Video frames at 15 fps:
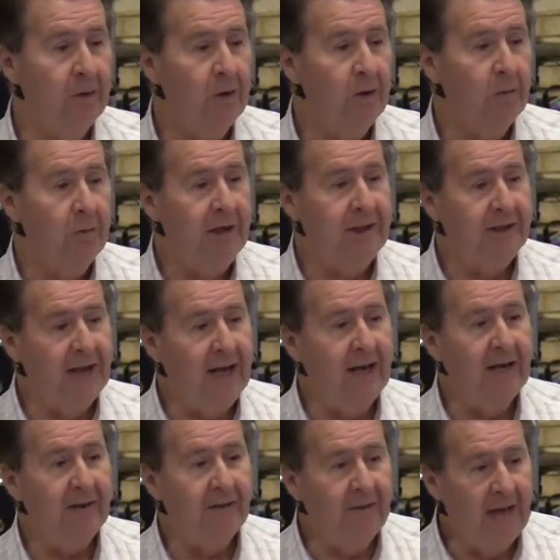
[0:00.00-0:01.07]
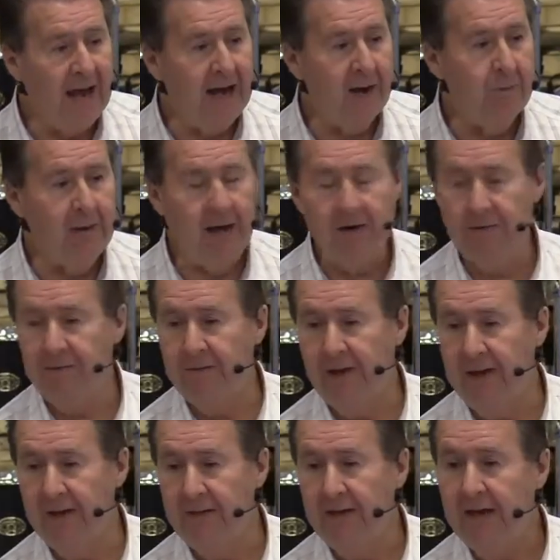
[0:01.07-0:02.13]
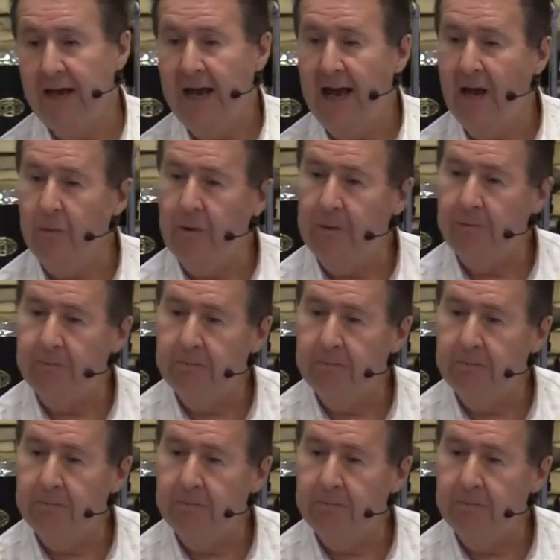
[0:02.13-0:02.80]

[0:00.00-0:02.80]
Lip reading: we take that amount of faith and we